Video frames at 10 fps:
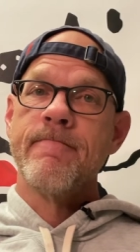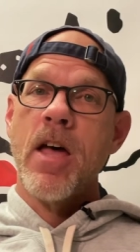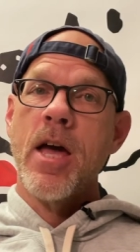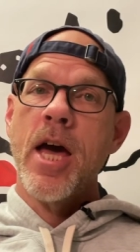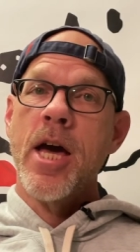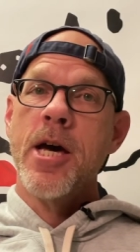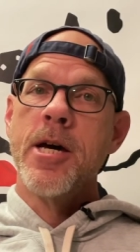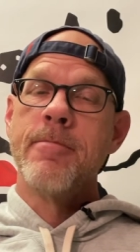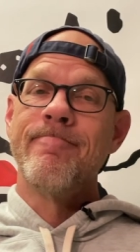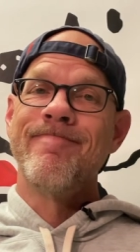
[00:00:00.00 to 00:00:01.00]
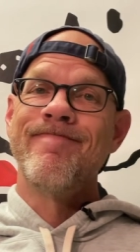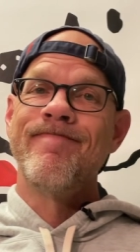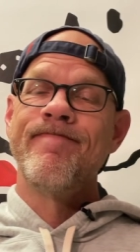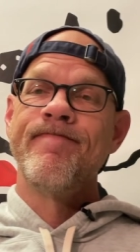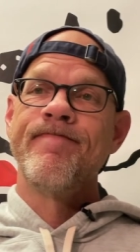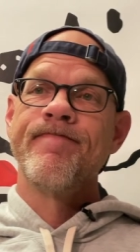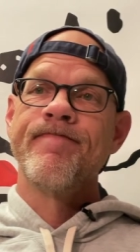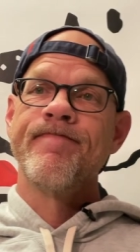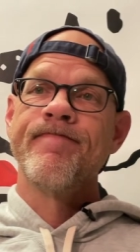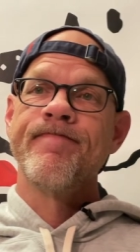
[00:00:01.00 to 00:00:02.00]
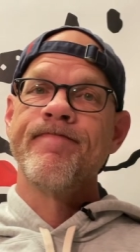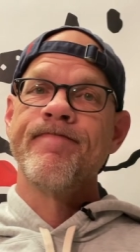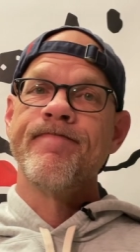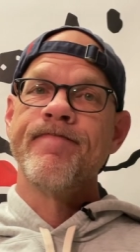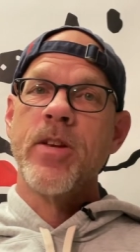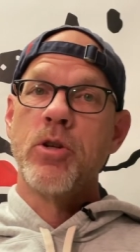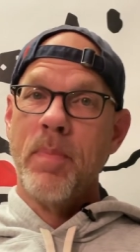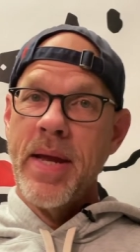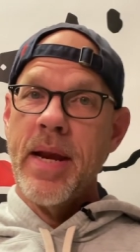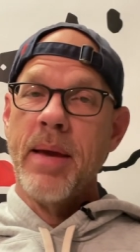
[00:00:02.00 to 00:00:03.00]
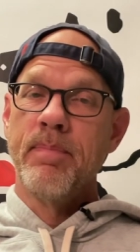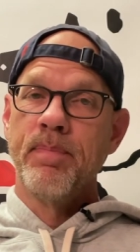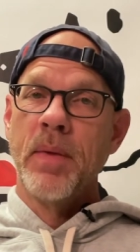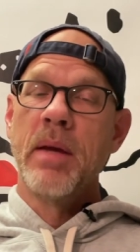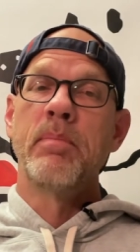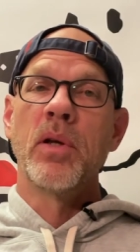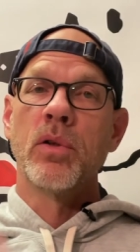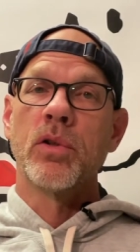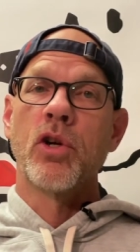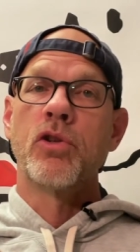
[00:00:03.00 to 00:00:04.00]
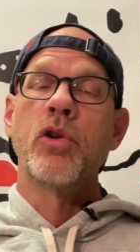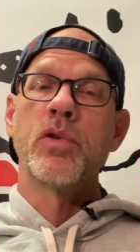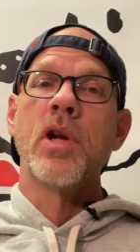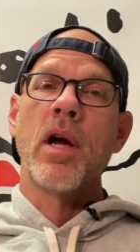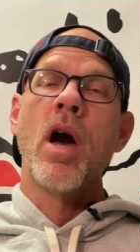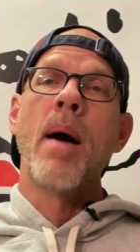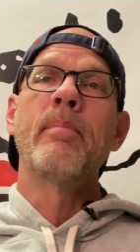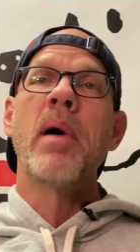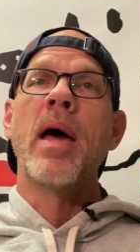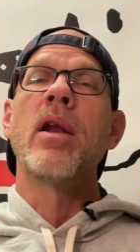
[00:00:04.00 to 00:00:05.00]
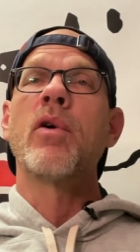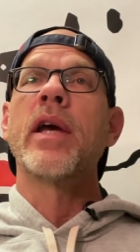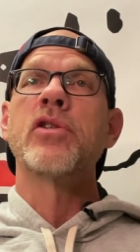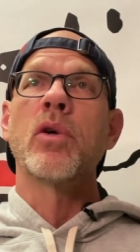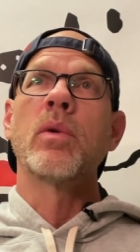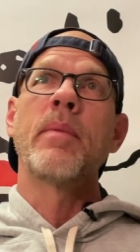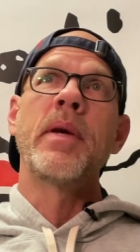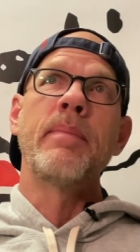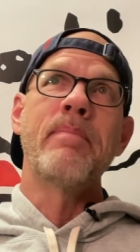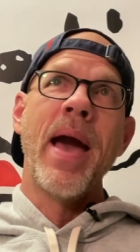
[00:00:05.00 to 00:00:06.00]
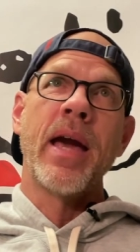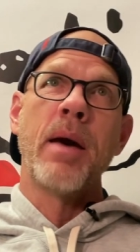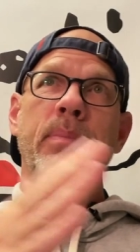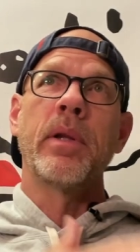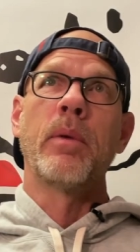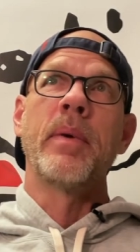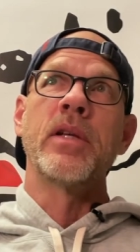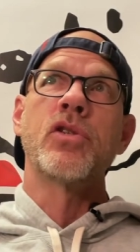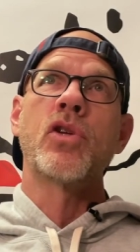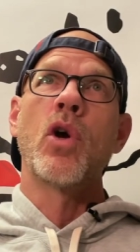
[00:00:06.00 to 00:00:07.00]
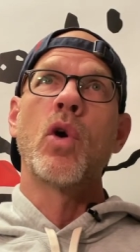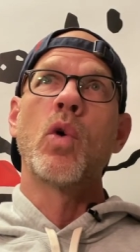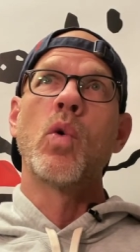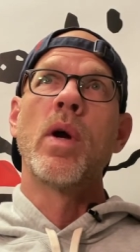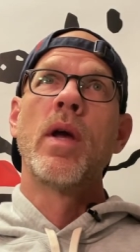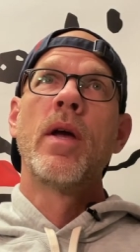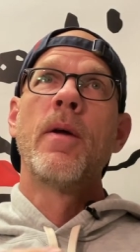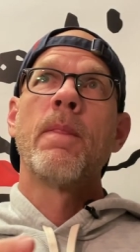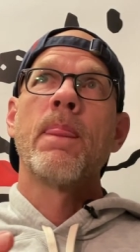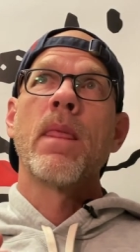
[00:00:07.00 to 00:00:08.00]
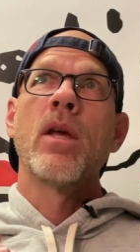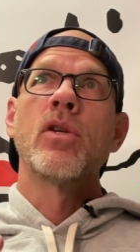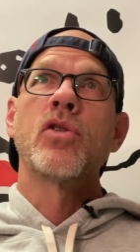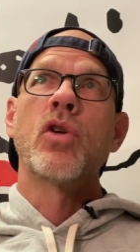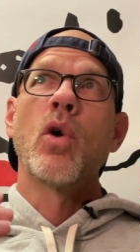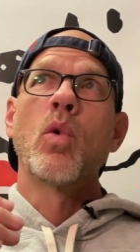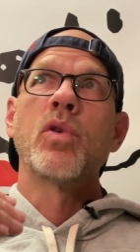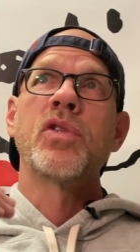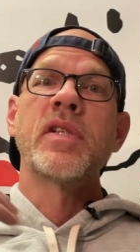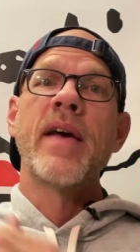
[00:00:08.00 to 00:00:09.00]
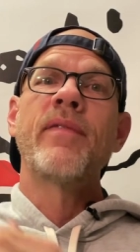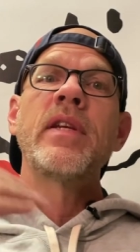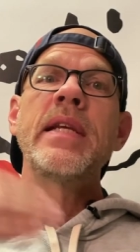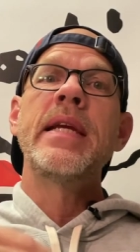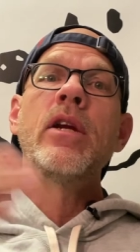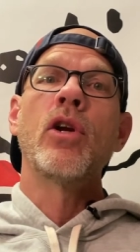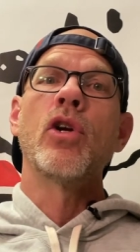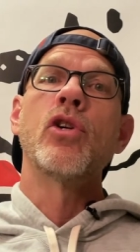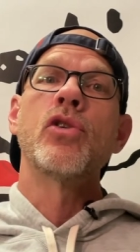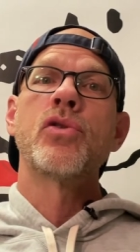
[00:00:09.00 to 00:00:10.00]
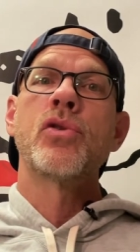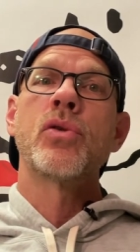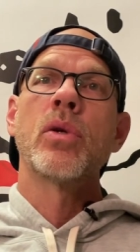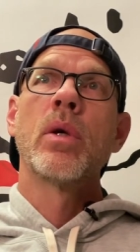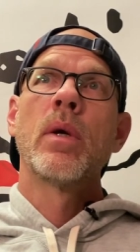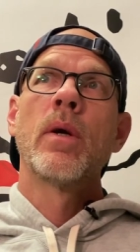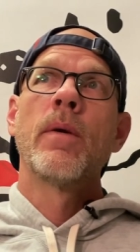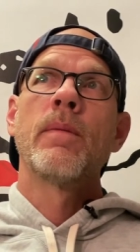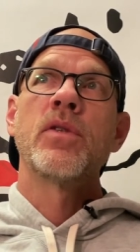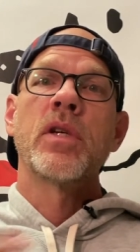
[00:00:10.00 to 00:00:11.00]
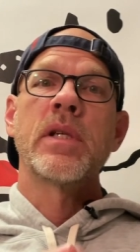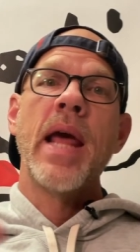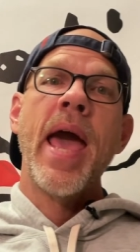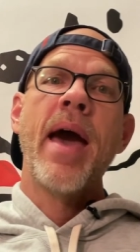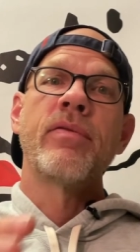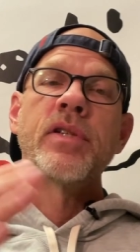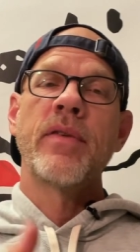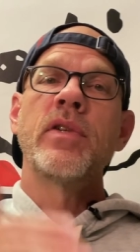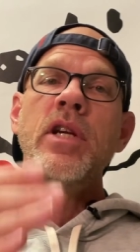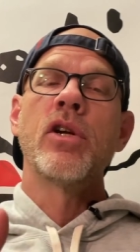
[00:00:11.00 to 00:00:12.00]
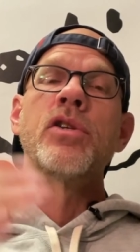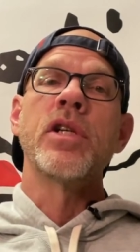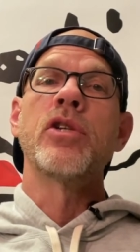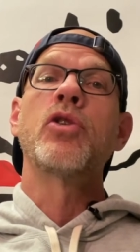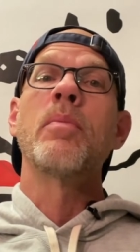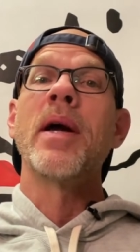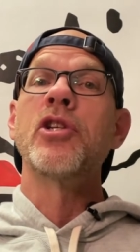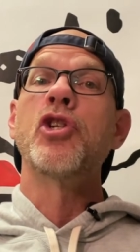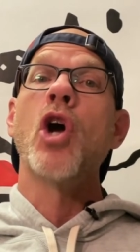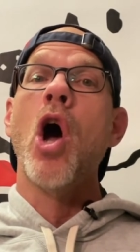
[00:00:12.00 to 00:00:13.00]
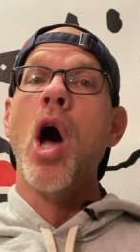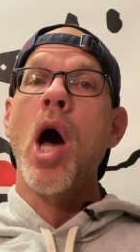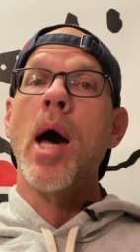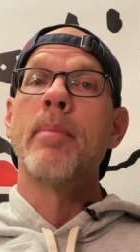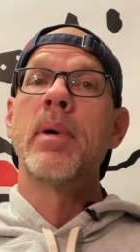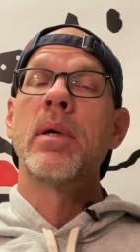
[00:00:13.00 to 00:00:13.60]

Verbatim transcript: um, domain name and built cartoons.com. But okay, so let me back up a little bit. So so seven years, six and a half, seven years into my job